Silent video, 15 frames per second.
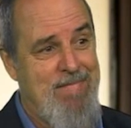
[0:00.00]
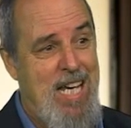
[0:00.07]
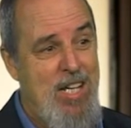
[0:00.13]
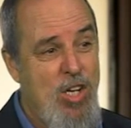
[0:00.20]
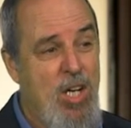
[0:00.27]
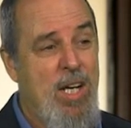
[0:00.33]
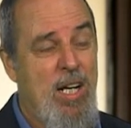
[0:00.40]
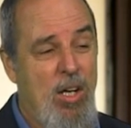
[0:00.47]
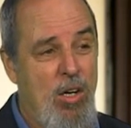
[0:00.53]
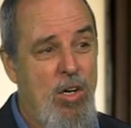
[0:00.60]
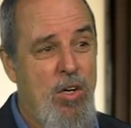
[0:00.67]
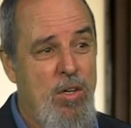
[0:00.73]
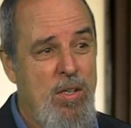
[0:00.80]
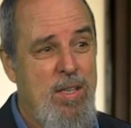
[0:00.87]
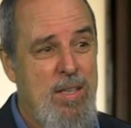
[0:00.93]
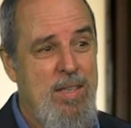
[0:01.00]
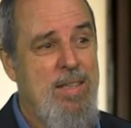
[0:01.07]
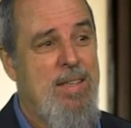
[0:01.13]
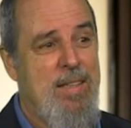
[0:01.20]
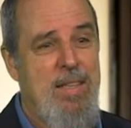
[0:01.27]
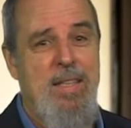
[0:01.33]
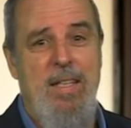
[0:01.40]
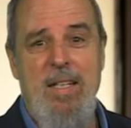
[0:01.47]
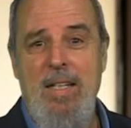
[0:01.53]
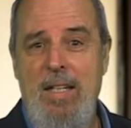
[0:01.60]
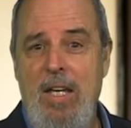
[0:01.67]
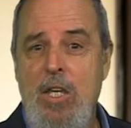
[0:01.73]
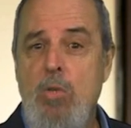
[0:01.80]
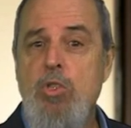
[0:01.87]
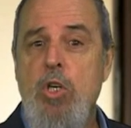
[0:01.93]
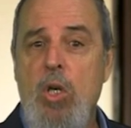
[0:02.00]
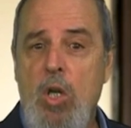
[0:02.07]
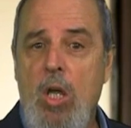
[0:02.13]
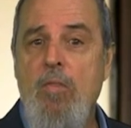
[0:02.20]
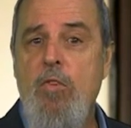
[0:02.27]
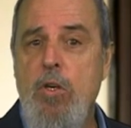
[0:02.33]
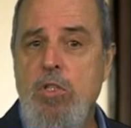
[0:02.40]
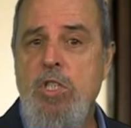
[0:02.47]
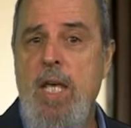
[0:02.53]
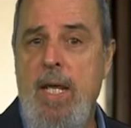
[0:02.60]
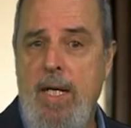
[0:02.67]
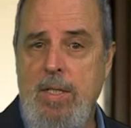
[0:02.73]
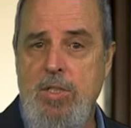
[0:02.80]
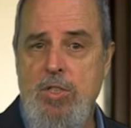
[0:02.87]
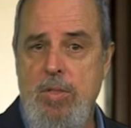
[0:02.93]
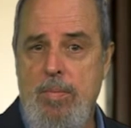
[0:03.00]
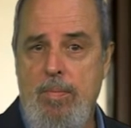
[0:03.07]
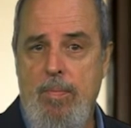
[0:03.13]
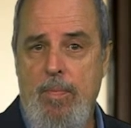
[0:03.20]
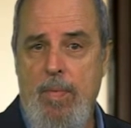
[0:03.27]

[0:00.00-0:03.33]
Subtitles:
and you're going to learn you should love your tenants.